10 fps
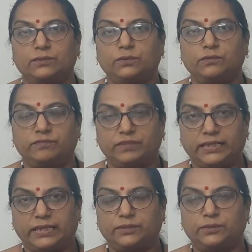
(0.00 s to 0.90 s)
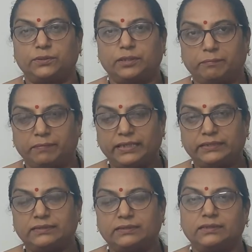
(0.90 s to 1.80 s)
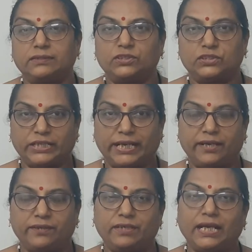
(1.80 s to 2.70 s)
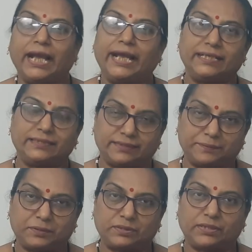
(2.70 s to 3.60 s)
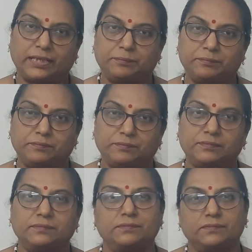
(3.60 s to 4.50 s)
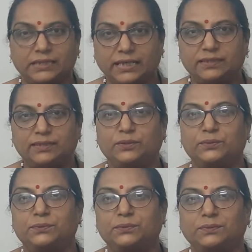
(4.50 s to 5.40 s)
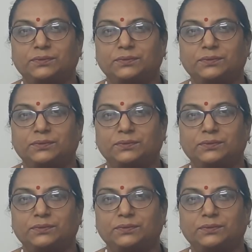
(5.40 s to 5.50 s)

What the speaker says: don't forget to comment, share and subscribe. Thank you.